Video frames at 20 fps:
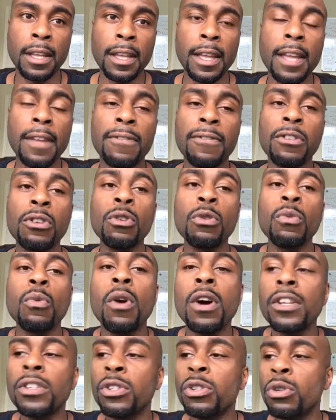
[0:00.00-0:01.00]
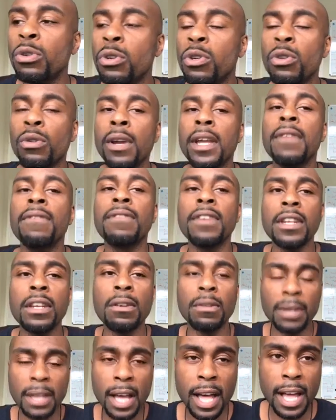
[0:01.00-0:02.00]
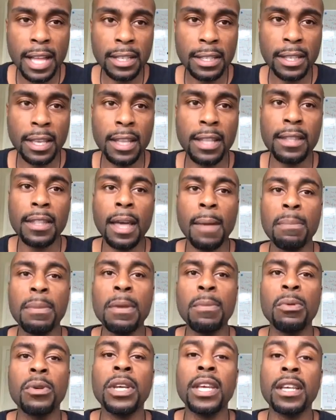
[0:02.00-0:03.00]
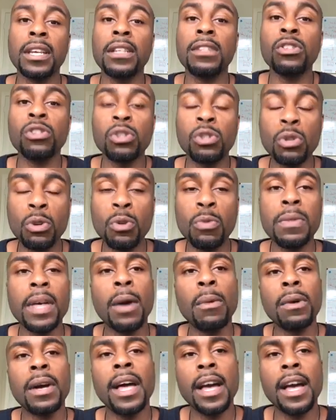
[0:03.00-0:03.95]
If you want to create video content that people can consume that will